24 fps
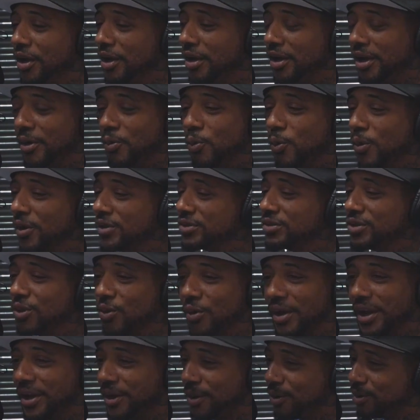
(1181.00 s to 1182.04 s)
it was no
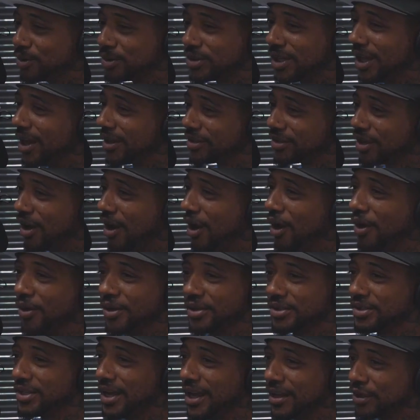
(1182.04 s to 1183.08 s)
ankle socks. All the
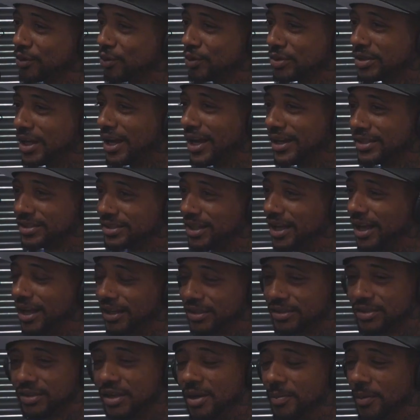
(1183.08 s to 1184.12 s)
socks was high
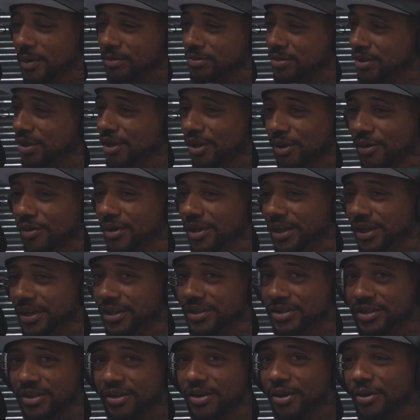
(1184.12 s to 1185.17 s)
socks, come up to your
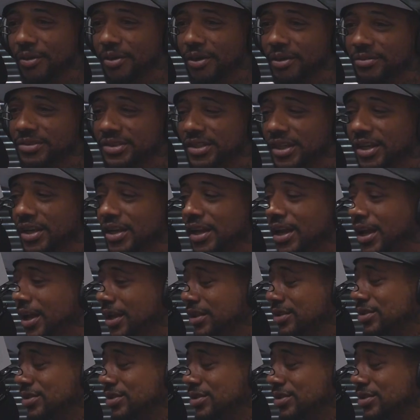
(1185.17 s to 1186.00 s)
knees. You know what I'm saying? Like,